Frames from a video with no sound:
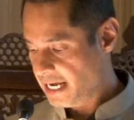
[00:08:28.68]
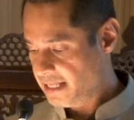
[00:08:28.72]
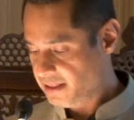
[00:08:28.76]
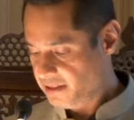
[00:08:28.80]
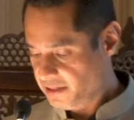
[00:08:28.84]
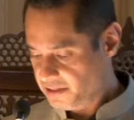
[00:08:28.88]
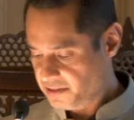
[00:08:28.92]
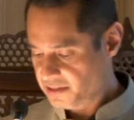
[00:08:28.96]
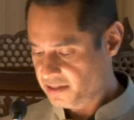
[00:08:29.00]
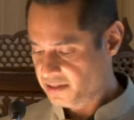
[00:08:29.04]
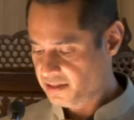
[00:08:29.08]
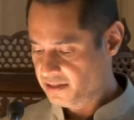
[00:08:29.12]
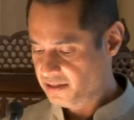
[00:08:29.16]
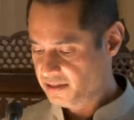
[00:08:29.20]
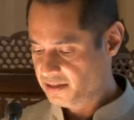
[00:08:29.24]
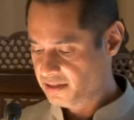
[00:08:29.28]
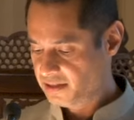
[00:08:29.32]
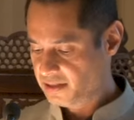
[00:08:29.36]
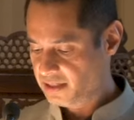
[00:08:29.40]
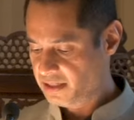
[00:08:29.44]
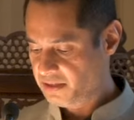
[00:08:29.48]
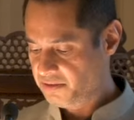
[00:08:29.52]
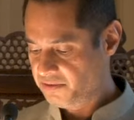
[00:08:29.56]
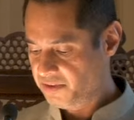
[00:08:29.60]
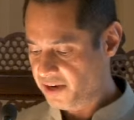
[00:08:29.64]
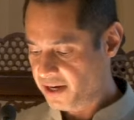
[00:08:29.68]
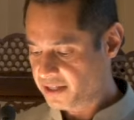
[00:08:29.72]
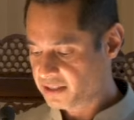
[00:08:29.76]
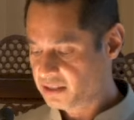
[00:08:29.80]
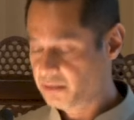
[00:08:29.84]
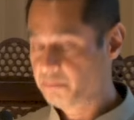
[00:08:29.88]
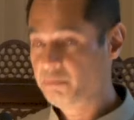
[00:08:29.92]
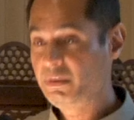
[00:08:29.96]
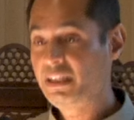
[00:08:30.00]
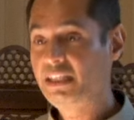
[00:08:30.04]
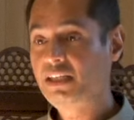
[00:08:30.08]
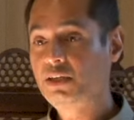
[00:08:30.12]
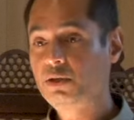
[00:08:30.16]
And this is, in fact,
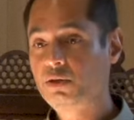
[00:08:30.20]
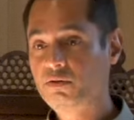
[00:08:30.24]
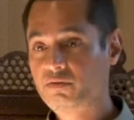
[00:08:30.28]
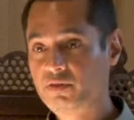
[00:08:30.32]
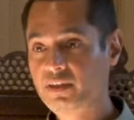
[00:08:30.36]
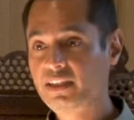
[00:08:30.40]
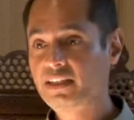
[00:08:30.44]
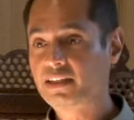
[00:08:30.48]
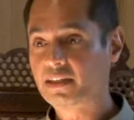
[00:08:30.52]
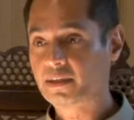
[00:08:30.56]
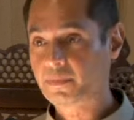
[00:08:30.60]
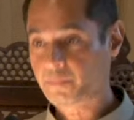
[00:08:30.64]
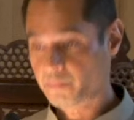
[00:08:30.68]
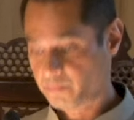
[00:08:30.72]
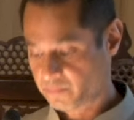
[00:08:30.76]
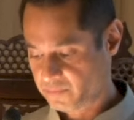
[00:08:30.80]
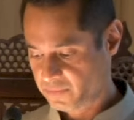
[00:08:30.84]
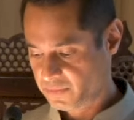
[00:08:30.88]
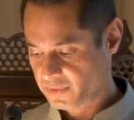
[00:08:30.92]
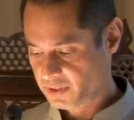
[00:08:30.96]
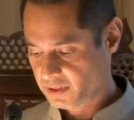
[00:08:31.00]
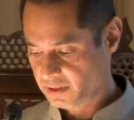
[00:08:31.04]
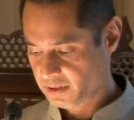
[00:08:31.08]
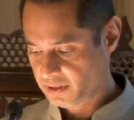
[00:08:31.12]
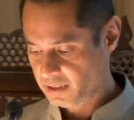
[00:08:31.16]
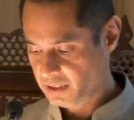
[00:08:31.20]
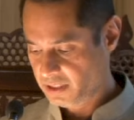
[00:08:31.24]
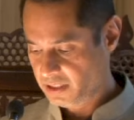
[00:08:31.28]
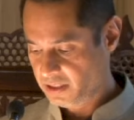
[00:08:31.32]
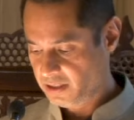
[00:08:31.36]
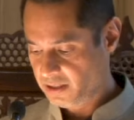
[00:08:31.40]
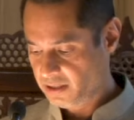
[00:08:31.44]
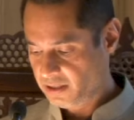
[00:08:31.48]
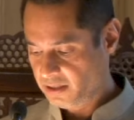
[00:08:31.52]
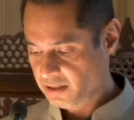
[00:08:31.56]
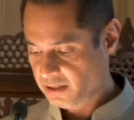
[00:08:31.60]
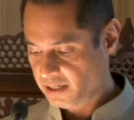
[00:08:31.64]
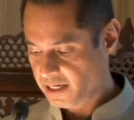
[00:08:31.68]
the meaning of reading,
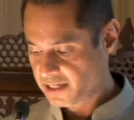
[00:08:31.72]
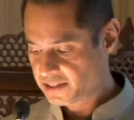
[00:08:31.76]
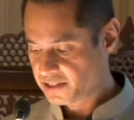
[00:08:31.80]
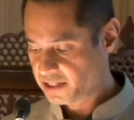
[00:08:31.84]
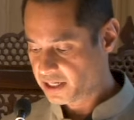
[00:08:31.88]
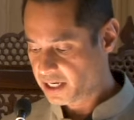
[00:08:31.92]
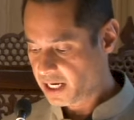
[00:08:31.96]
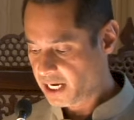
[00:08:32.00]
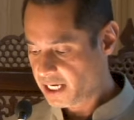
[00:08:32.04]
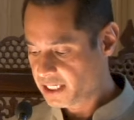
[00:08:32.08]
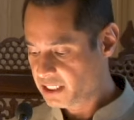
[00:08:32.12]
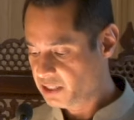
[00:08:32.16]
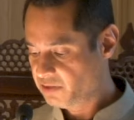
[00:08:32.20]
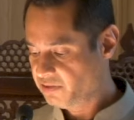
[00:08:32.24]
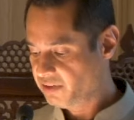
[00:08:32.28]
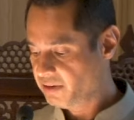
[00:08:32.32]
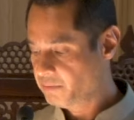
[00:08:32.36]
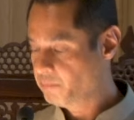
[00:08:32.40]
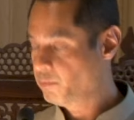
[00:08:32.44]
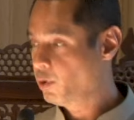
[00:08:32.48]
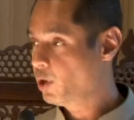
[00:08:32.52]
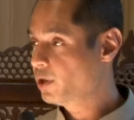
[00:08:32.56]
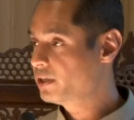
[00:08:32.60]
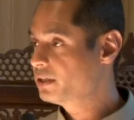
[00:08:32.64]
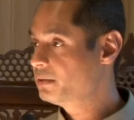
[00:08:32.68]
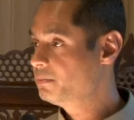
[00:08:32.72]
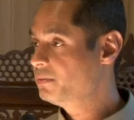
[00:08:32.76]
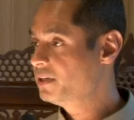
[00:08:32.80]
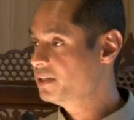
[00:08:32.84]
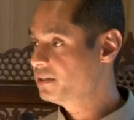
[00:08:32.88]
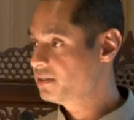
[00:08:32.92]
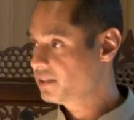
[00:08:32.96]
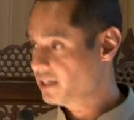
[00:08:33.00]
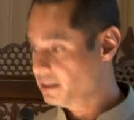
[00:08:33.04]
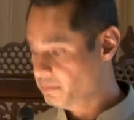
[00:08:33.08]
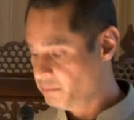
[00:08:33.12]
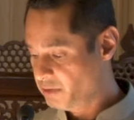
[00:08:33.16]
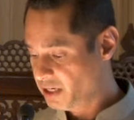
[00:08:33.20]
as a kind of
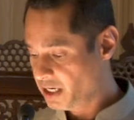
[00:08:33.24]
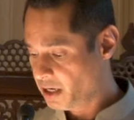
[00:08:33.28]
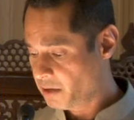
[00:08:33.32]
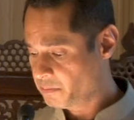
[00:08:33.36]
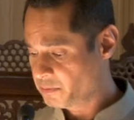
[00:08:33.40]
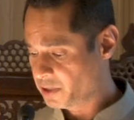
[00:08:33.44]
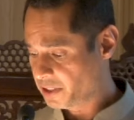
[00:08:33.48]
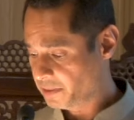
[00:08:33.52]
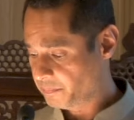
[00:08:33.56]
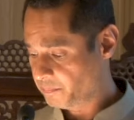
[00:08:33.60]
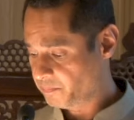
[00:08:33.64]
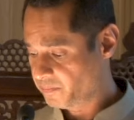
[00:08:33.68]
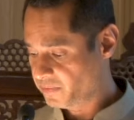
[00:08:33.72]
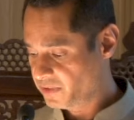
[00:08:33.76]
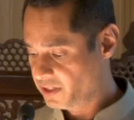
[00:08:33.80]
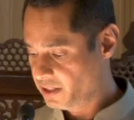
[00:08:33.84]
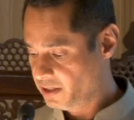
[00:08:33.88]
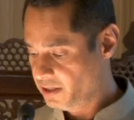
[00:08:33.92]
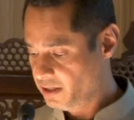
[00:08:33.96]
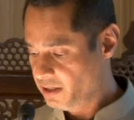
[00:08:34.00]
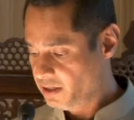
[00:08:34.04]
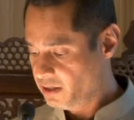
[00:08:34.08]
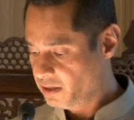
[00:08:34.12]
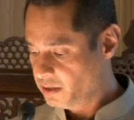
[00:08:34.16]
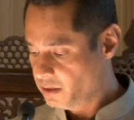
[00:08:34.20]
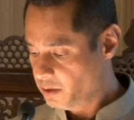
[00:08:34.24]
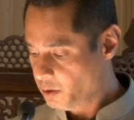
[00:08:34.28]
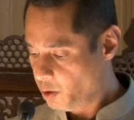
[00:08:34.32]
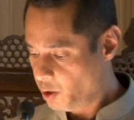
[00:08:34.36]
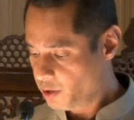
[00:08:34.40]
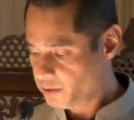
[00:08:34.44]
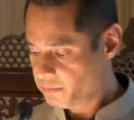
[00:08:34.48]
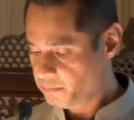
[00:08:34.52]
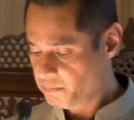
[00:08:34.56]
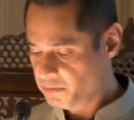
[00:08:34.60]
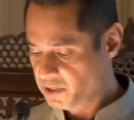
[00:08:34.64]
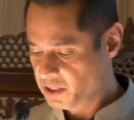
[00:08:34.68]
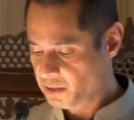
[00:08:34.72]
embodiment and becoming,
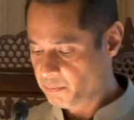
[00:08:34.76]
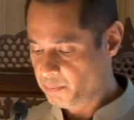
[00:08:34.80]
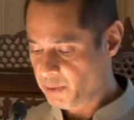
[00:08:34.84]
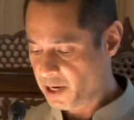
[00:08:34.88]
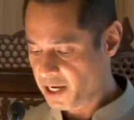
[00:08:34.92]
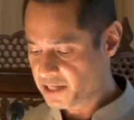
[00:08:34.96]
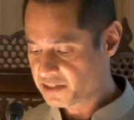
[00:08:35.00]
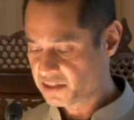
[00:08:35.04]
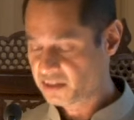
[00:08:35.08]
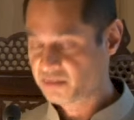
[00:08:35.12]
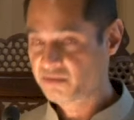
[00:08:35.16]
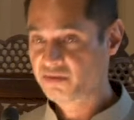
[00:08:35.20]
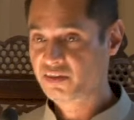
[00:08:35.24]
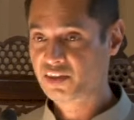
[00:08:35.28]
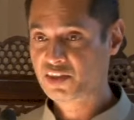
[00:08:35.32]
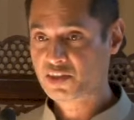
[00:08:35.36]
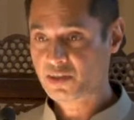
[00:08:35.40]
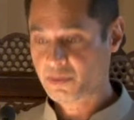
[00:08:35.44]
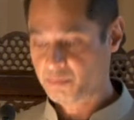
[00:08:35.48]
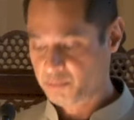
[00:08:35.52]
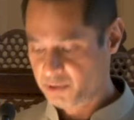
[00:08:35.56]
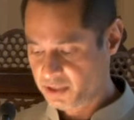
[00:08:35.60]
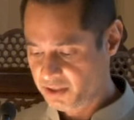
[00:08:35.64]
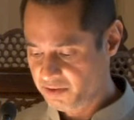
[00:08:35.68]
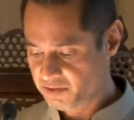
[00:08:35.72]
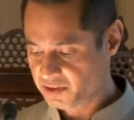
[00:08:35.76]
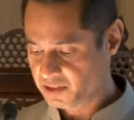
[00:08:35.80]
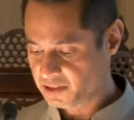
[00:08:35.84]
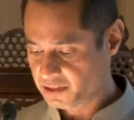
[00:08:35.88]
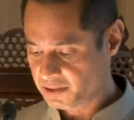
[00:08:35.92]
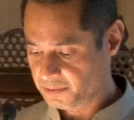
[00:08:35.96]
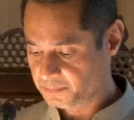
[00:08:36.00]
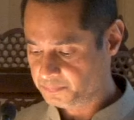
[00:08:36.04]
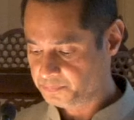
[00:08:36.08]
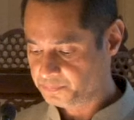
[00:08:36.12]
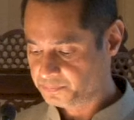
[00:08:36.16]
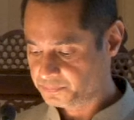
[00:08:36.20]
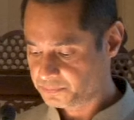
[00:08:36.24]
not mere passive
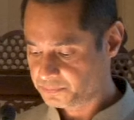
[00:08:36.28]
receptivity.